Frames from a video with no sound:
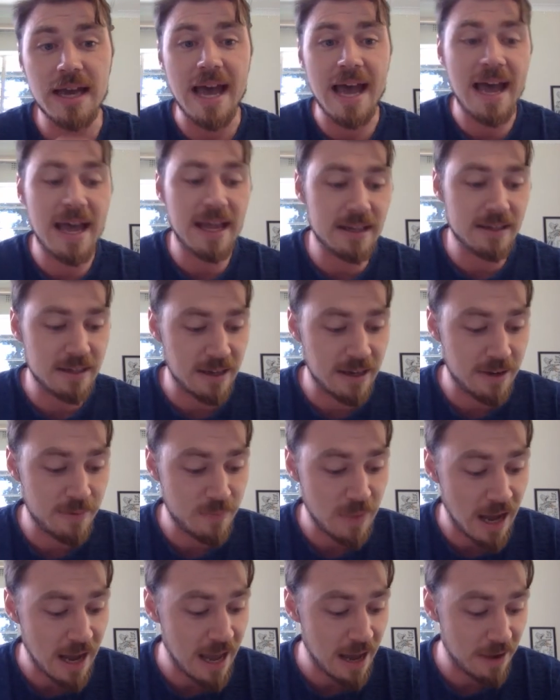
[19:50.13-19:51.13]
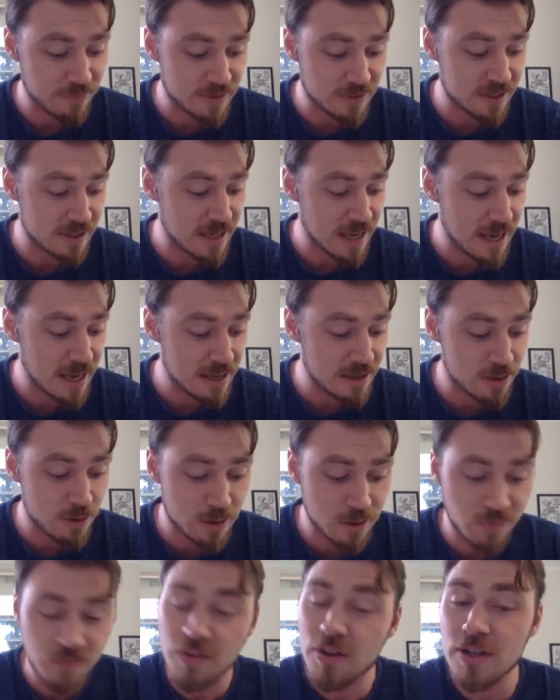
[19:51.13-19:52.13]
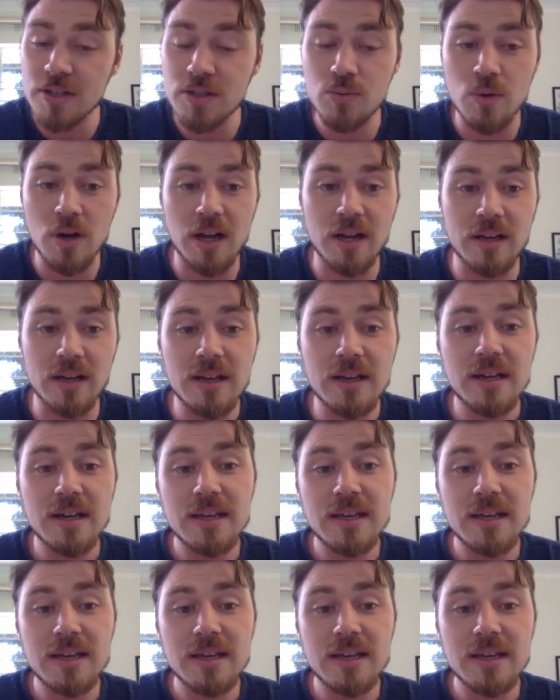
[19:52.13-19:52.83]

And I have to say, you're the first one